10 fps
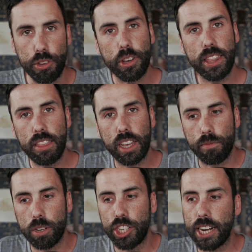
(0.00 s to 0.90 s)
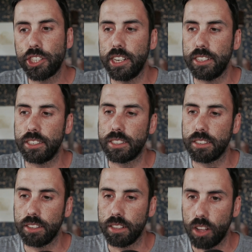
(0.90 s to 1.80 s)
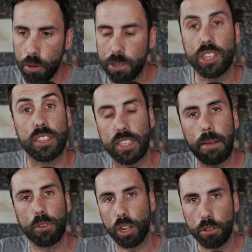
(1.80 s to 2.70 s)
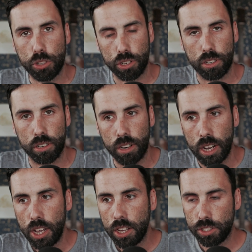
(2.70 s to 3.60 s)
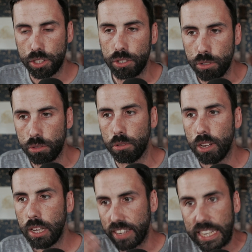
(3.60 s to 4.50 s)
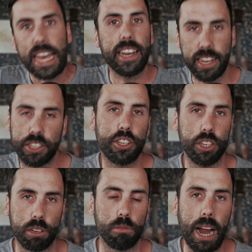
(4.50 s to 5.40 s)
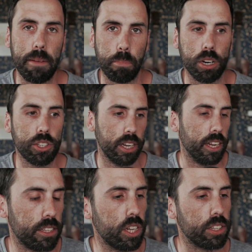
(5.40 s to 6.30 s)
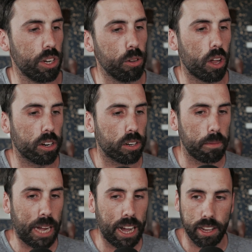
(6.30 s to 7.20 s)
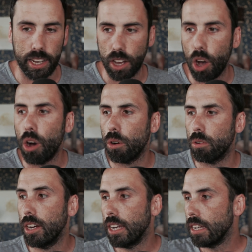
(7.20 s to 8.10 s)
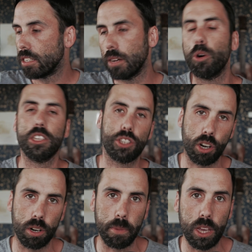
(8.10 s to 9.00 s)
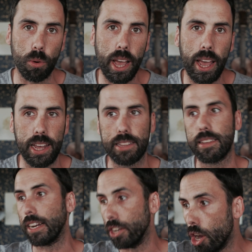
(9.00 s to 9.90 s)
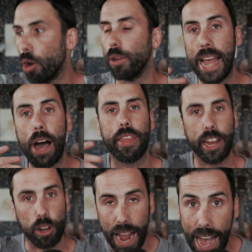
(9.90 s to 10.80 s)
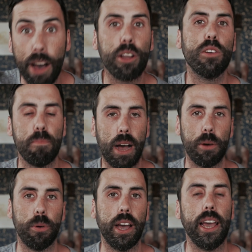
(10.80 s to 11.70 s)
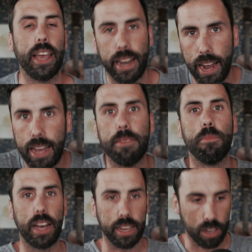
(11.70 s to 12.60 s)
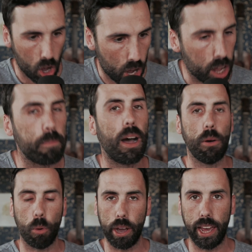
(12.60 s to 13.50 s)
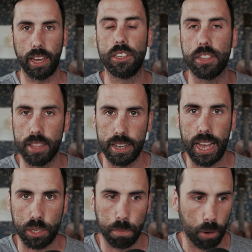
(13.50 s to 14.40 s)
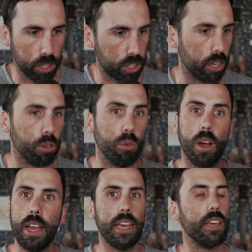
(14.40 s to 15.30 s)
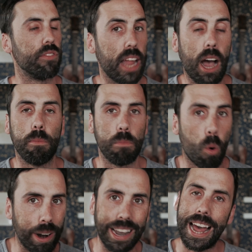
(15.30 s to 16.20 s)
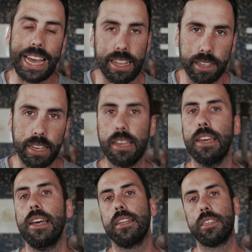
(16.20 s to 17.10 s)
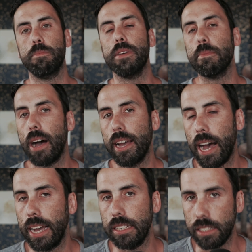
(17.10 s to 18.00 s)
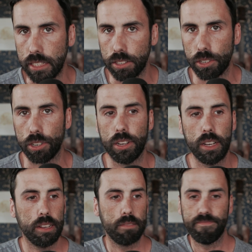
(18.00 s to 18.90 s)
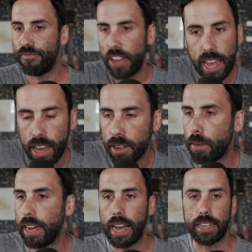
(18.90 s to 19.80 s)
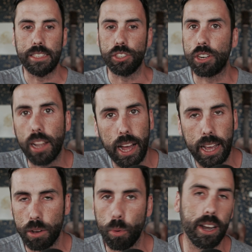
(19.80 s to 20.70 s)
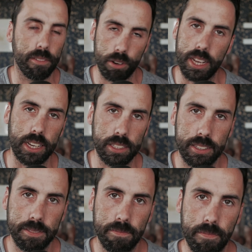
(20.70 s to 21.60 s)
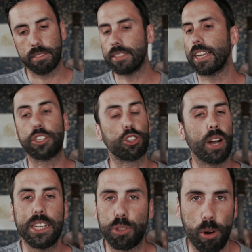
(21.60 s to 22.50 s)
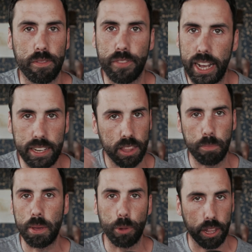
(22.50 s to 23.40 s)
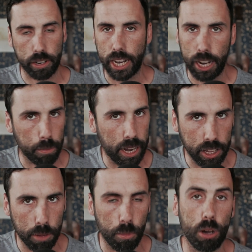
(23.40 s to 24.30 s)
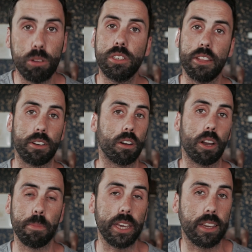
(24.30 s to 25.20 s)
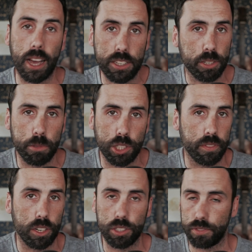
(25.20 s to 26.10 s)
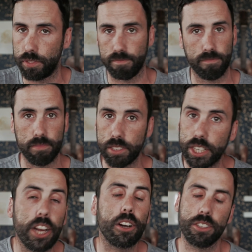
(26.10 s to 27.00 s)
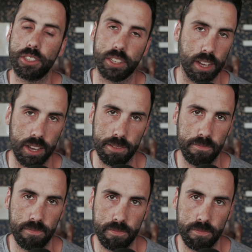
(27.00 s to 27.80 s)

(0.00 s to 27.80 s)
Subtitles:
So you can then think of rejection as almost a step closer to getting to your right person. It's no longer about like, oh, someone's turned me away. It's like, no, now they are out of my way and I am like on my way to the next person who is now more likely to be my ideal fan, my ideal client, whatever it is. It's like a stride toward finding the people that'll care about you the most and they're going to be customers of yours for years to come.